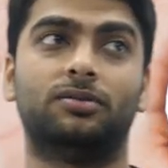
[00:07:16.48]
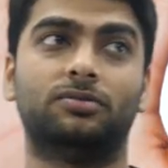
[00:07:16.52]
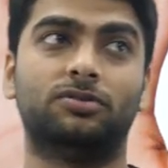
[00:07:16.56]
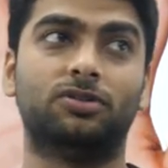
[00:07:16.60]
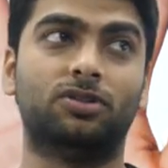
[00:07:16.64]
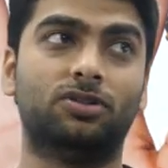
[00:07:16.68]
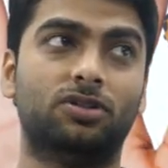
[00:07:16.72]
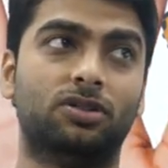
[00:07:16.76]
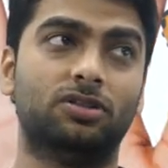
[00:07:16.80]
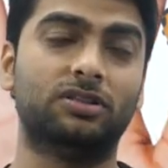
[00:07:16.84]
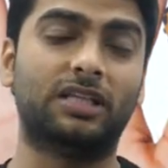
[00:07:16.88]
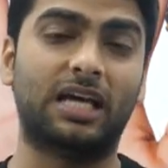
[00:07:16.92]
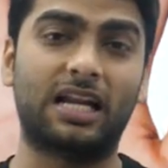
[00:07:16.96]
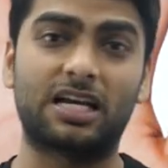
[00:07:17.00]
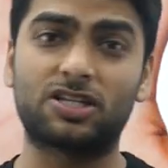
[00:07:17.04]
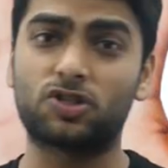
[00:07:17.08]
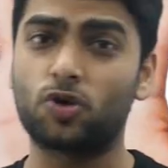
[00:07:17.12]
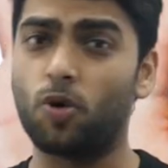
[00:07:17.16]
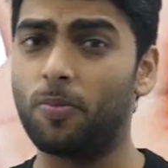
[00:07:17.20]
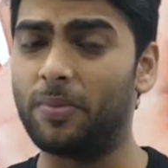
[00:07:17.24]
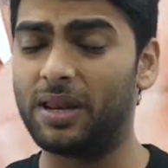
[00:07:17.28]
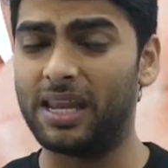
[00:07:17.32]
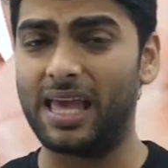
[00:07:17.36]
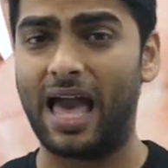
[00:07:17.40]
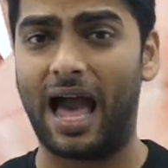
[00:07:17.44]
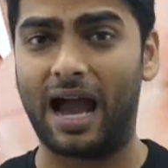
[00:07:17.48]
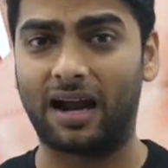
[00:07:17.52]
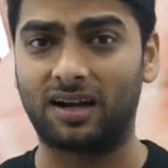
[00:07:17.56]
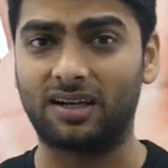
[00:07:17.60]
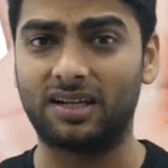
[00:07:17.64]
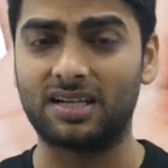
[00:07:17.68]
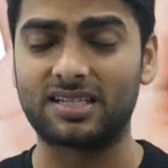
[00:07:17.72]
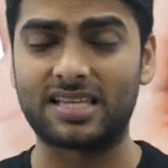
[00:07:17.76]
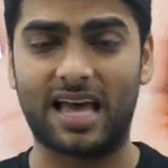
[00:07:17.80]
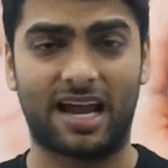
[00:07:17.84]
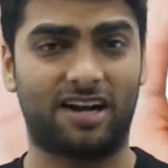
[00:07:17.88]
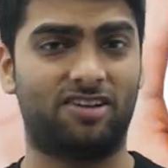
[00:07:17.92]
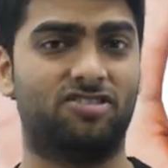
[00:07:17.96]
You know, there are so many
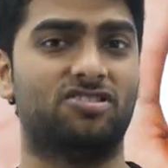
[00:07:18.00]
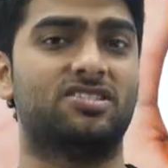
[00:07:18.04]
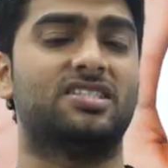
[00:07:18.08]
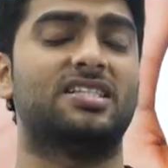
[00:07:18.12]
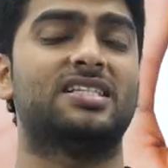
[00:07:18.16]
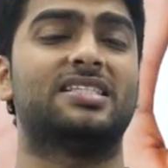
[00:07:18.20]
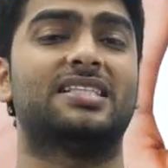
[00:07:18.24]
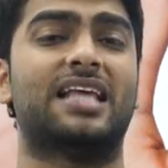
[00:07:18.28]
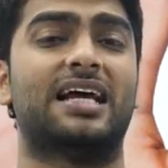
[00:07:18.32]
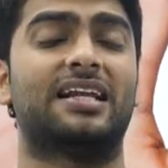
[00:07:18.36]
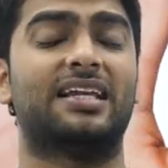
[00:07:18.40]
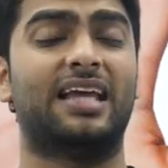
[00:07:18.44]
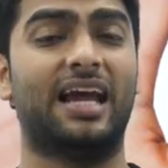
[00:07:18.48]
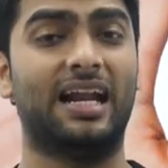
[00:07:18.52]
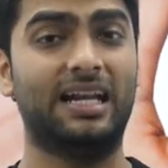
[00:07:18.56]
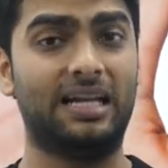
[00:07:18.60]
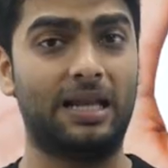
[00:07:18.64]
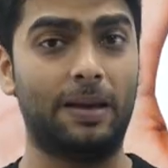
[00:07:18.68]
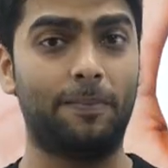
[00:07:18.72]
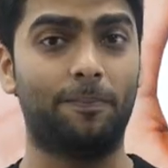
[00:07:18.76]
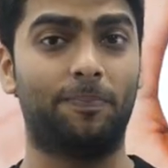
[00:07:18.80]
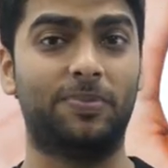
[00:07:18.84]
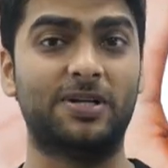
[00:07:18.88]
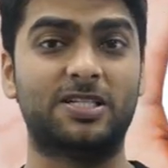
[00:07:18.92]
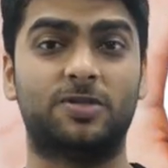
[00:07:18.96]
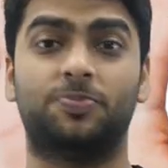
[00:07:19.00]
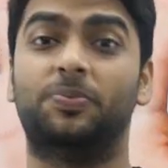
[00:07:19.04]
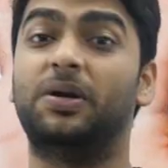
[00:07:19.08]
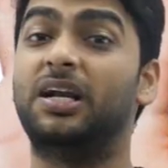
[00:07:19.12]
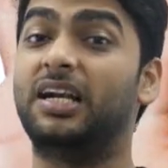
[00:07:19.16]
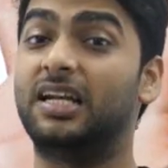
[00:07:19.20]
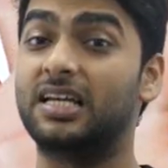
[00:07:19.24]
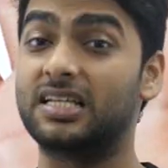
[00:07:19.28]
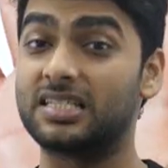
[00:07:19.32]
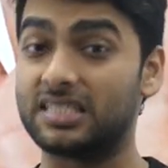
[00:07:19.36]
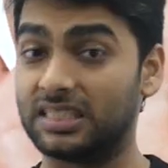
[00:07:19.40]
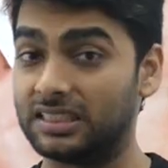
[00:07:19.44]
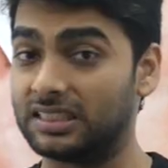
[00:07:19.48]
actors, actresses that get dimples.
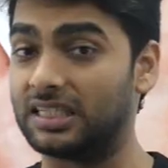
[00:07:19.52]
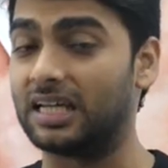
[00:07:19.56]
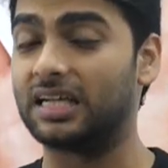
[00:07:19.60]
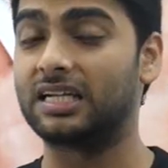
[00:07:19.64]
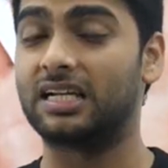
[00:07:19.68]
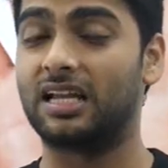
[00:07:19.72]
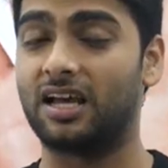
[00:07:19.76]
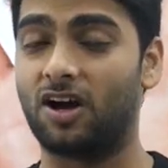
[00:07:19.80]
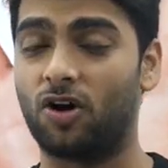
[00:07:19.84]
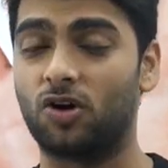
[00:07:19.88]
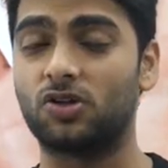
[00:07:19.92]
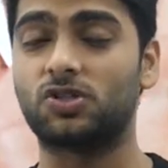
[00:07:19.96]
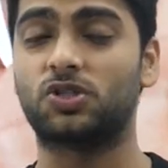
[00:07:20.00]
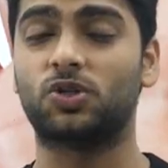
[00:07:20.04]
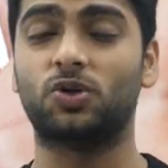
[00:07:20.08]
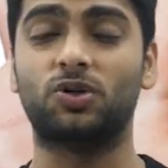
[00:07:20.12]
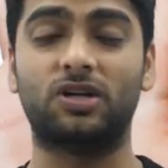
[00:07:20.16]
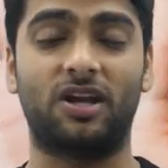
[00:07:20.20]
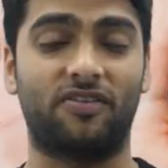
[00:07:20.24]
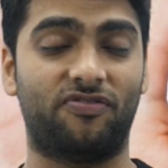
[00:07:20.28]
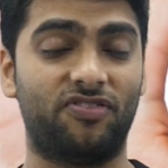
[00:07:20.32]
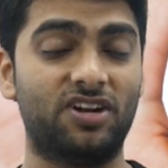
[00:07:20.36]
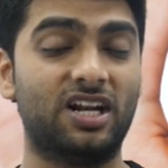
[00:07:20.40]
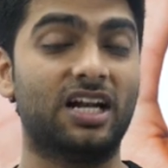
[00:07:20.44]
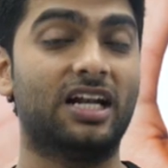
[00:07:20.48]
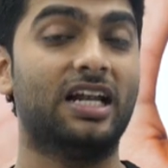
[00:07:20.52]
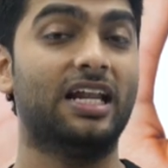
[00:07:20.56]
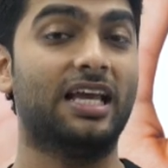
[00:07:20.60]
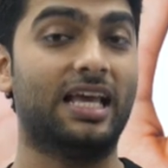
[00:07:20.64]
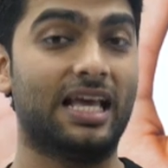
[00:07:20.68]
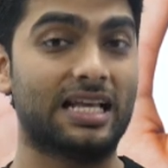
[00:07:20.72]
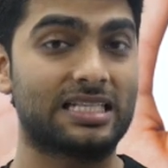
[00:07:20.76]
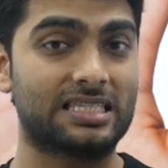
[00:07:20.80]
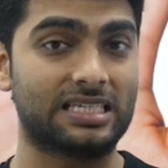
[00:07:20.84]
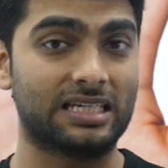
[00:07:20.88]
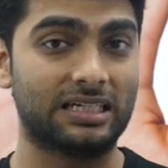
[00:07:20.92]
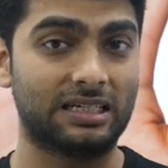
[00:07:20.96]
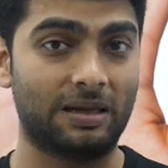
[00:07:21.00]
Preeti Zinta also definitely
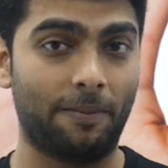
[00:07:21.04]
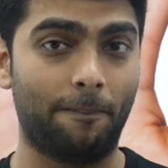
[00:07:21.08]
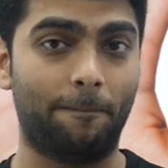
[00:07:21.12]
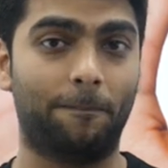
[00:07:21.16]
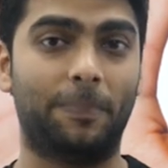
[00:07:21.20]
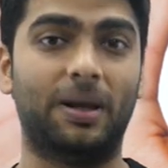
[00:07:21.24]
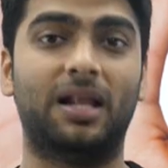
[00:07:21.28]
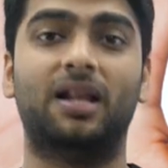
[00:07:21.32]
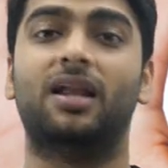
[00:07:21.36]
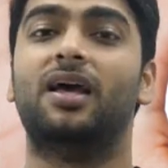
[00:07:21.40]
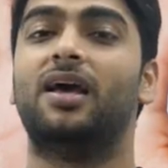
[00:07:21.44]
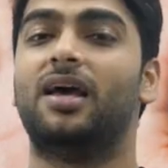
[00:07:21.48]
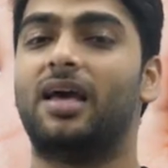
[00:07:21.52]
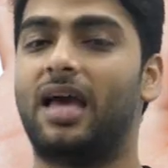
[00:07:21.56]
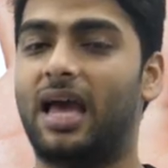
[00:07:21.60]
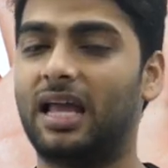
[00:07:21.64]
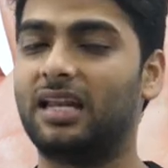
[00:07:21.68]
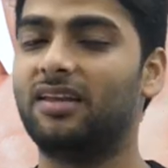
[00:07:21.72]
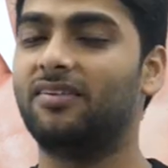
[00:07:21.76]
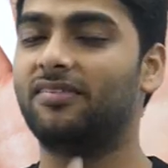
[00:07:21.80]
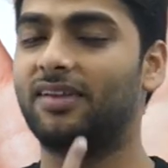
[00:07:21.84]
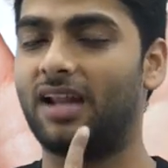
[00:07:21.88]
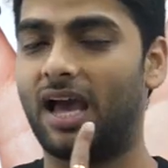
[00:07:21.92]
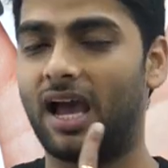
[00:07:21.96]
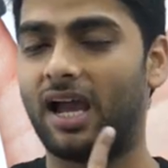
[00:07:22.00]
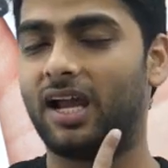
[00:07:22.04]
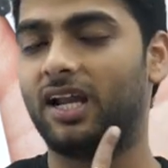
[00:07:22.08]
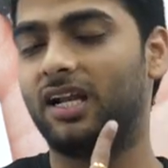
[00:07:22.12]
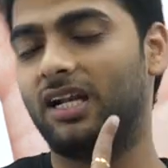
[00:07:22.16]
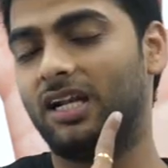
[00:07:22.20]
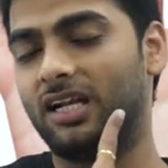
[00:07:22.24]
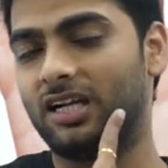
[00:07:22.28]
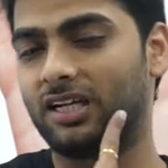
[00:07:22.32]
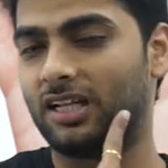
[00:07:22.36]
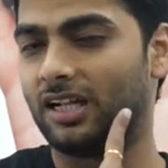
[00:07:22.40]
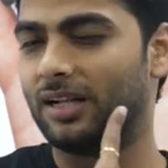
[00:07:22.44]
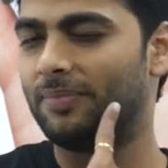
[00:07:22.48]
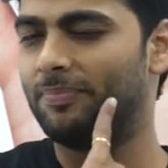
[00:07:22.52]
gets a dimple, and even I
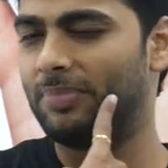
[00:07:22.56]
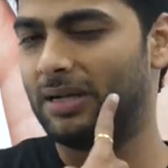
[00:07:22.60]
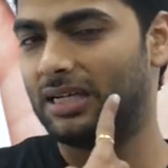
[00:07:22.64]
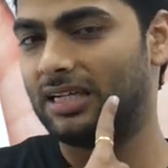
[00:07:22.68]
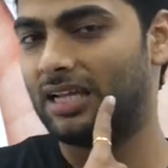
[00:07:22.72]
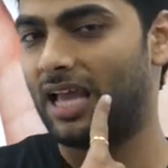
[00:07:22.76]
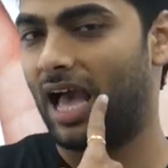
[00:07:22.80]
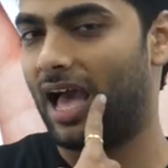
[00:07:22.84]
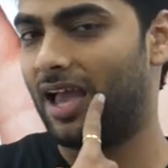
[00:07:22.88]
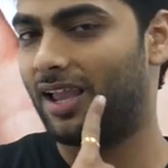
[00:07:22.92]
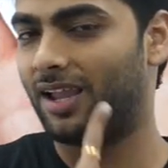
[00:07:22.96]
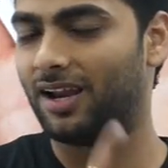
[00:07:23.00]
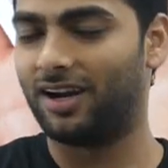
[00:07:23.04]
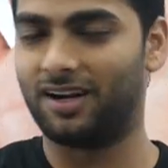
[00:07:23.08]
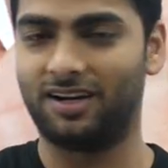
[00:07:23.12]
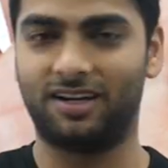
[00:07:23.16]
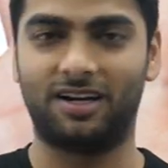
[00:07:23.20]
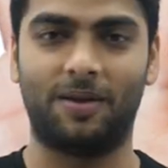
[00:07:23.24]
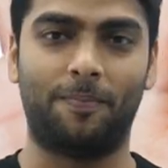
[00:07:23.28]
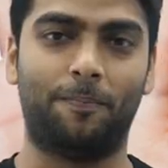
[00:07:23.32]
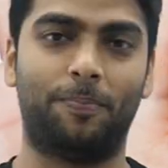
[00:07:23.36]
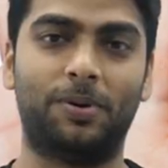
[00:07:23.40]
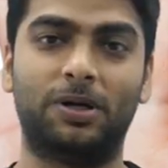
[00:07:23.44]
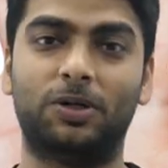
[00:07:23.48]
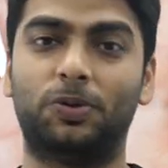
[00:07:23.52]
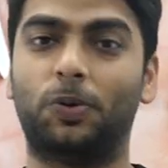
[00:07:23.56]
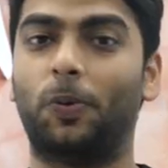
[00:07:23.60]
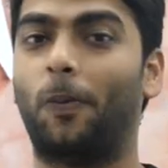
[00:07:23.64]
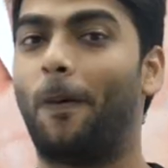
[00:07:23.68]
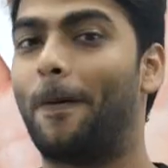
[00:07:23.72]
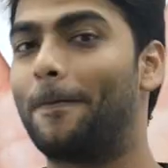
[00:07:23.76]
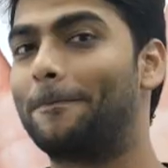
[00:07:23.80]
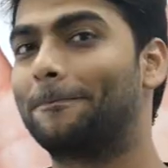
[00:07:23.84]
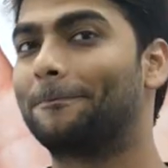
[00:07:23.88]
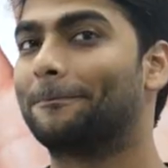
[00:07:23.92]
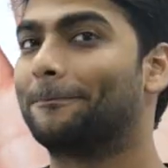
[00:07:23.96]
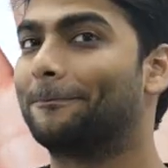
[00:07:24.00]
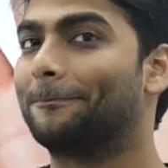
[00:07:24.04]
little bit, I get a dimple too.